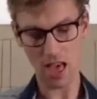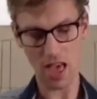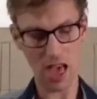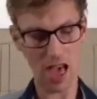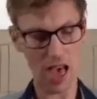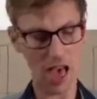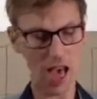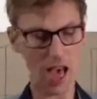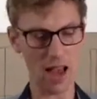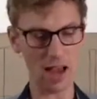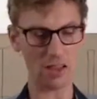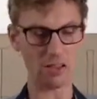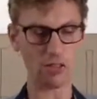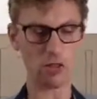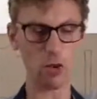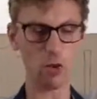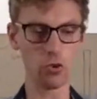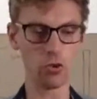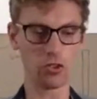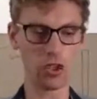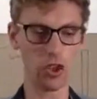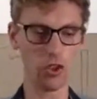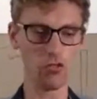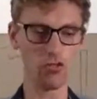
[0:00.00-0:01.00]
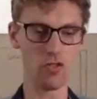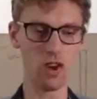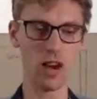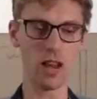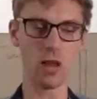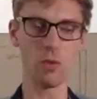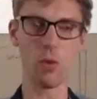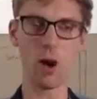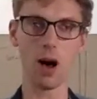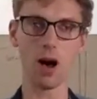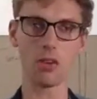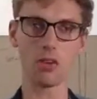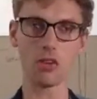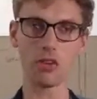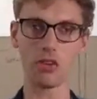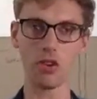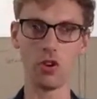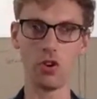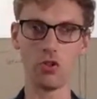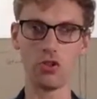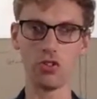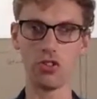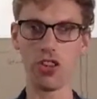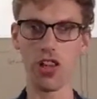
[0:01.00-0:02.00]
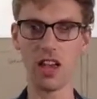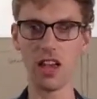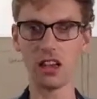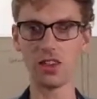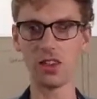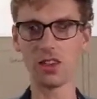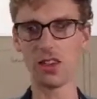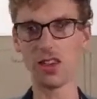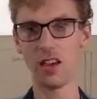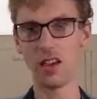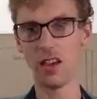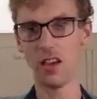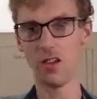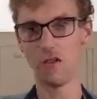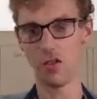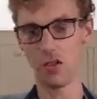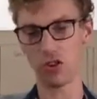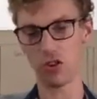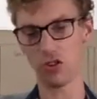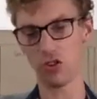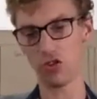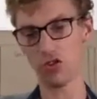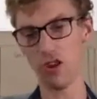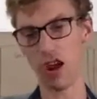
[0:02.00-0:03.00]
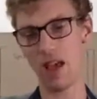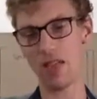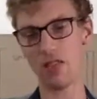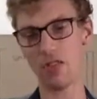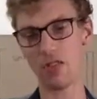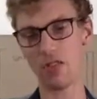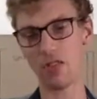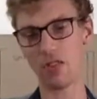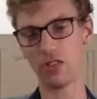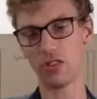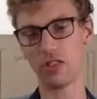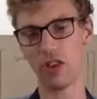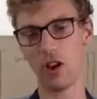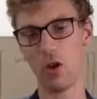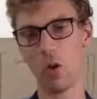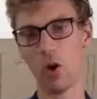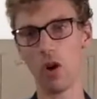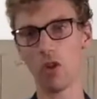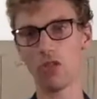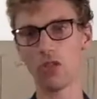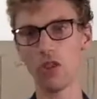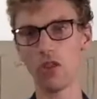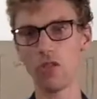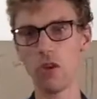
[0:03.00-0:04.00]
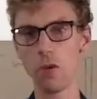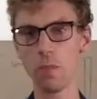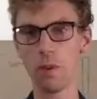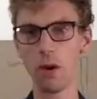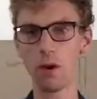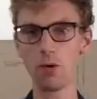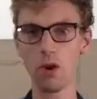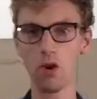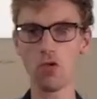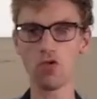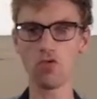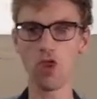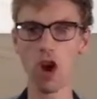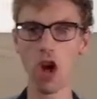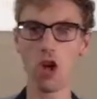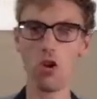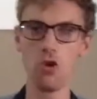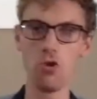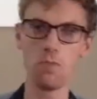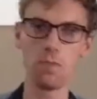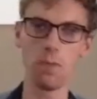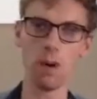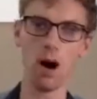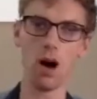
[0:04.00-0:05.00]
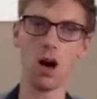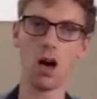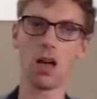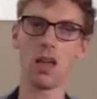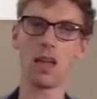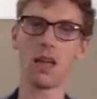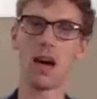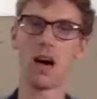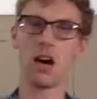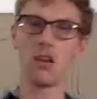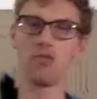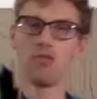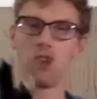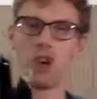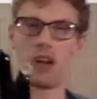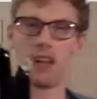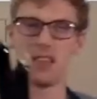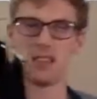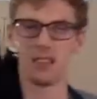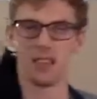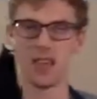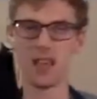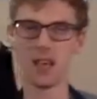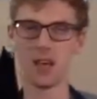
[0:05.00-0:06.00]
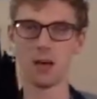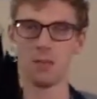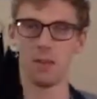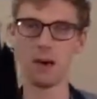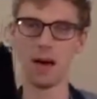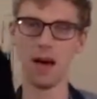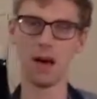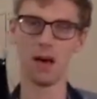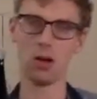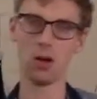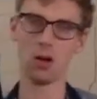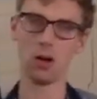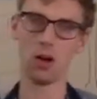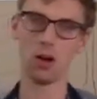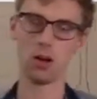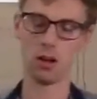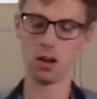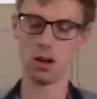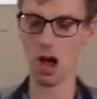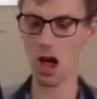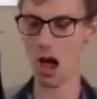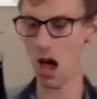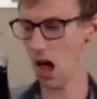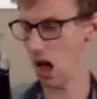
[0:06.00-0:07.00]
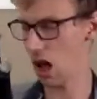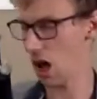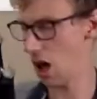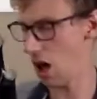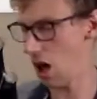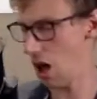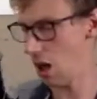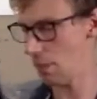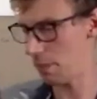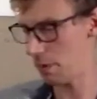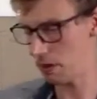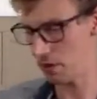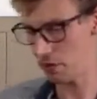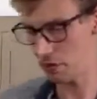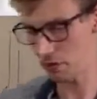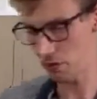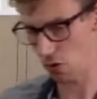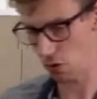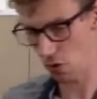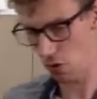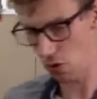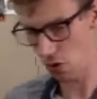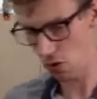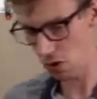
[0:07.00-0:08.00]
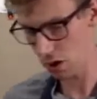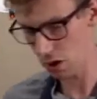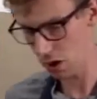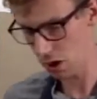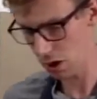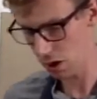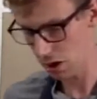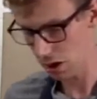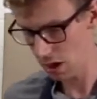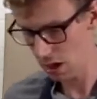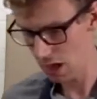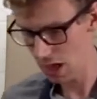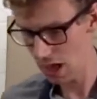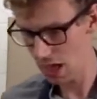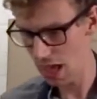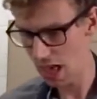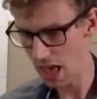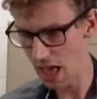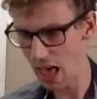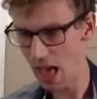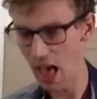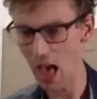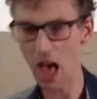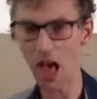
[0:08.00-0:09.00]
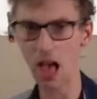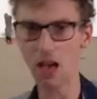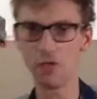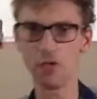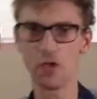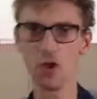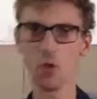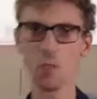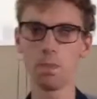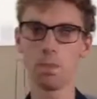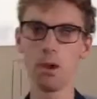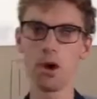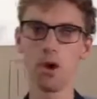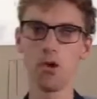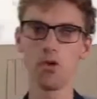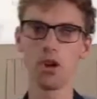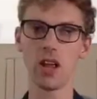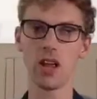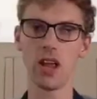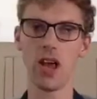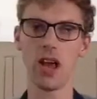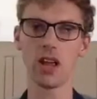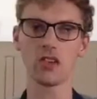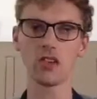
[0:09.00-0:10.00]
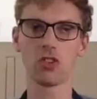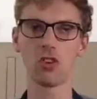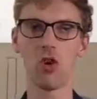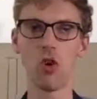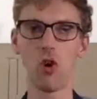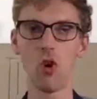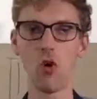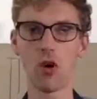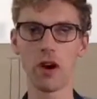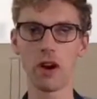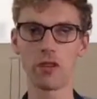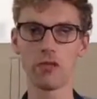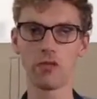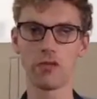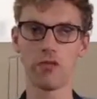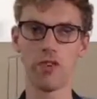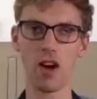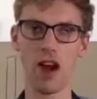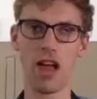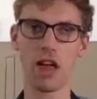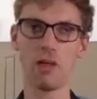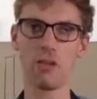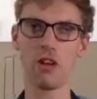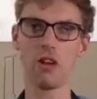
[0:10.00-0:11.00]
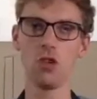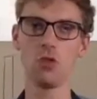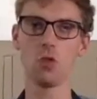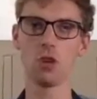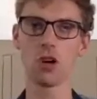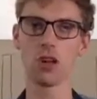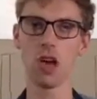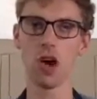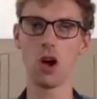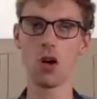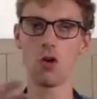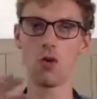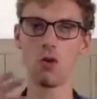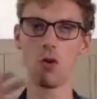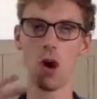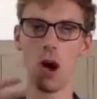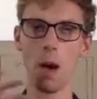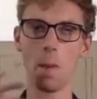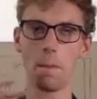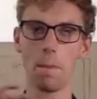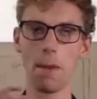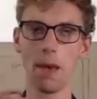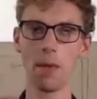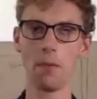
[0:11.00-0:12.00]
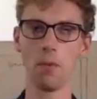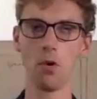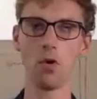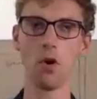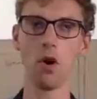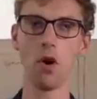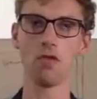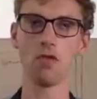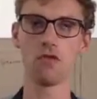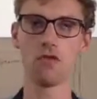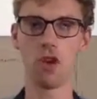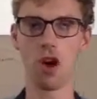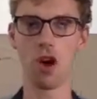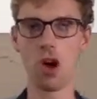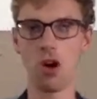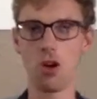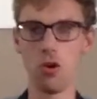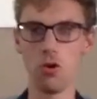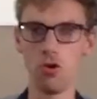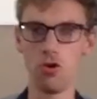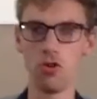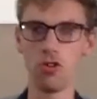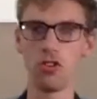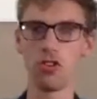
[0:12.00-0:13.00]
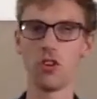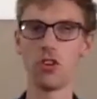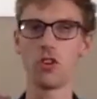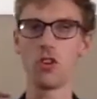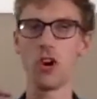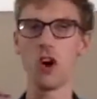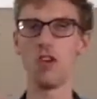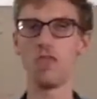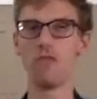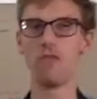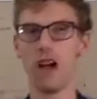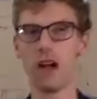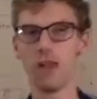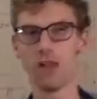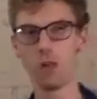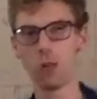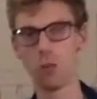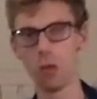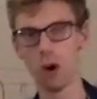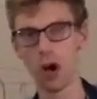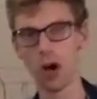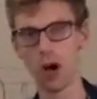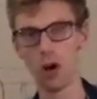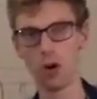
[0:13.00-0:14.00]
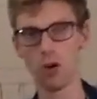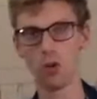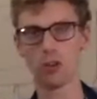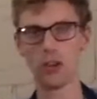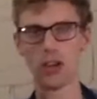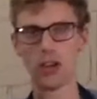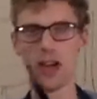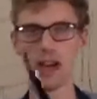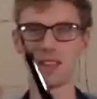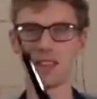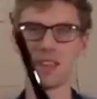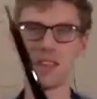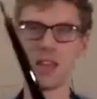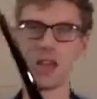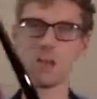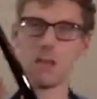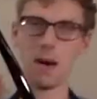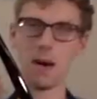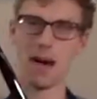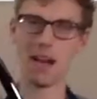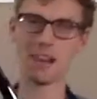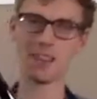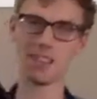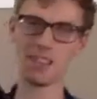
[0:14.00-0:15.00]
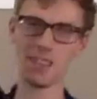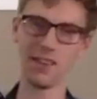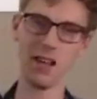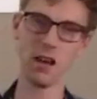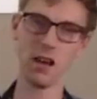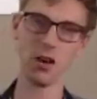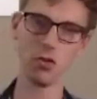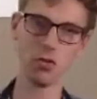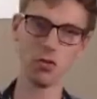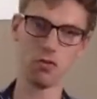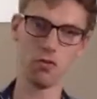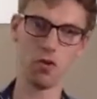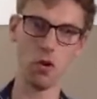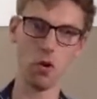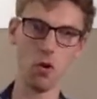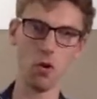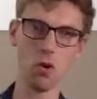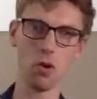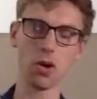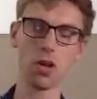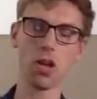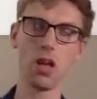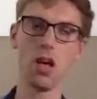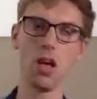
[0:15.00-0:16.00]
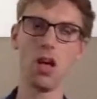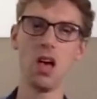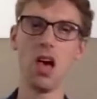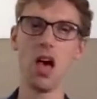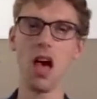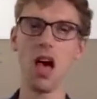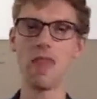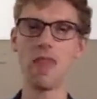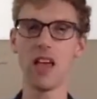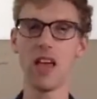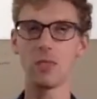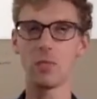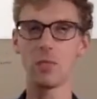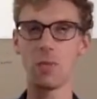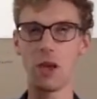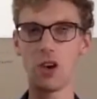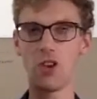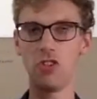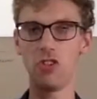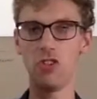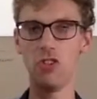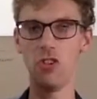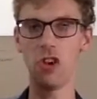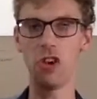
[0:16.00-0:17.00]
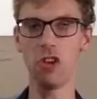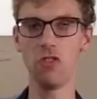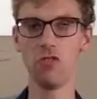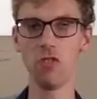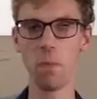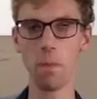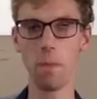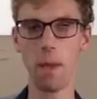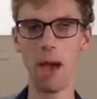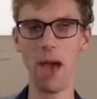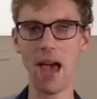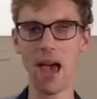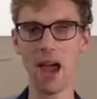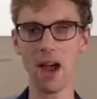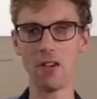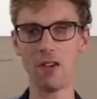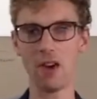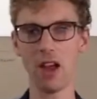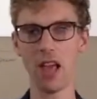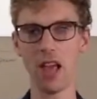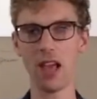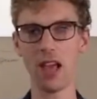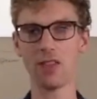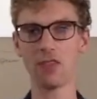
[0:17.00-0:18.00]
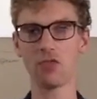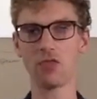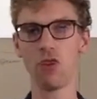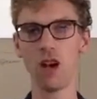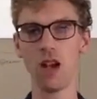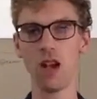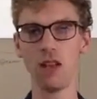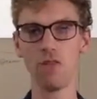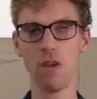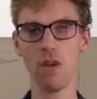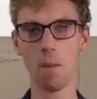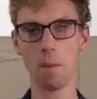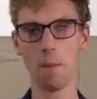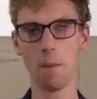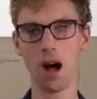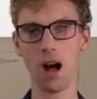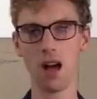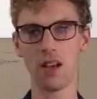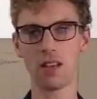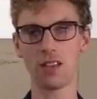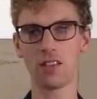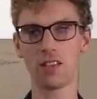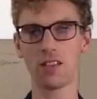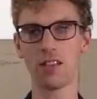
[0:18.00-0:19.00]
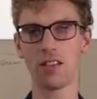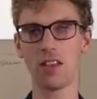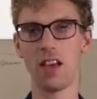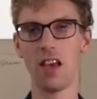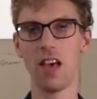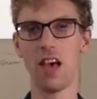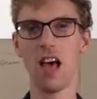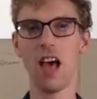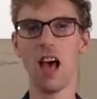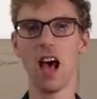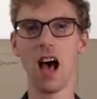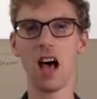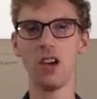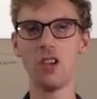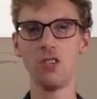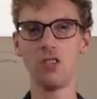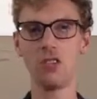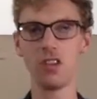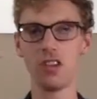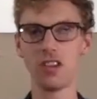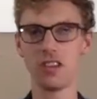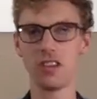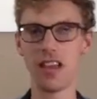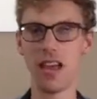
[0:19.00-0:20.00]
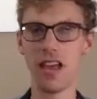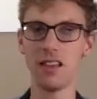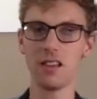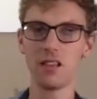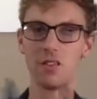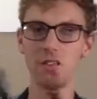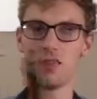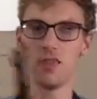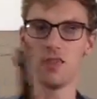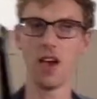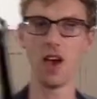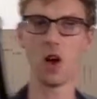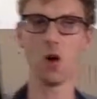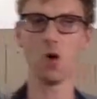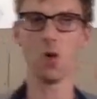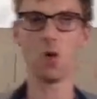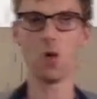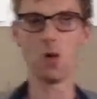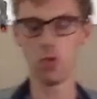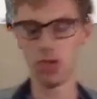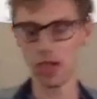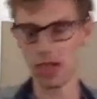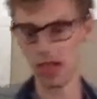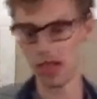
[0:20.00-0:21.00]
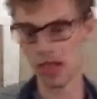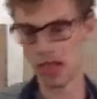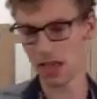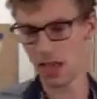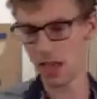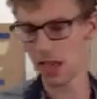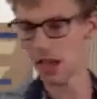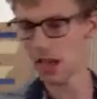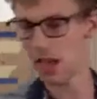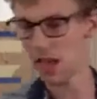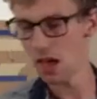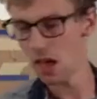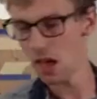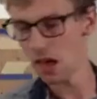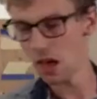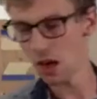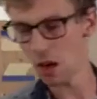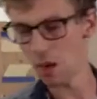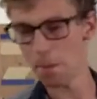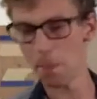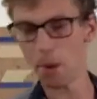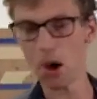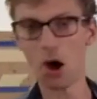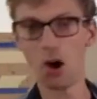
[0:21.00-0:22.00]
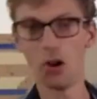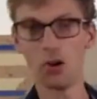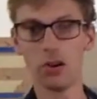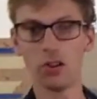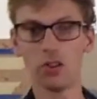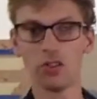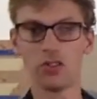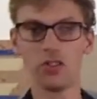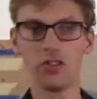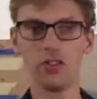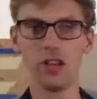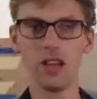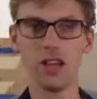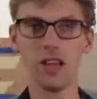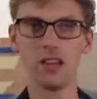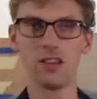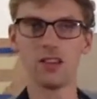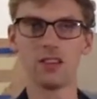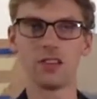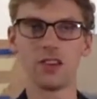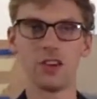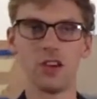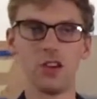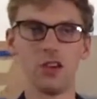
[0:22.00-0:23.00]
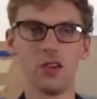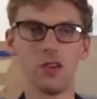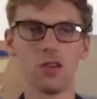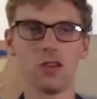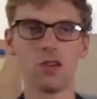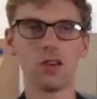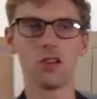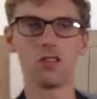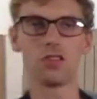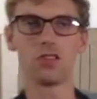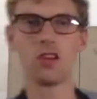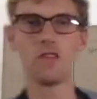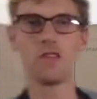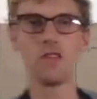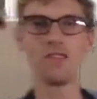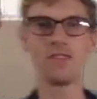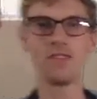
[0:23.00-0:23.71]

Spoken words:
and it's also really well suited for strength and so on. So if you're building a road bike, I'd really think about a carbon fork. If you're building a touring frame and you want to go a bit more off-road, you're going around the world, I'd think about a steel fork, and that's because you can repair it, it's really robust, and you can tend to fit all the components you need to. So if you've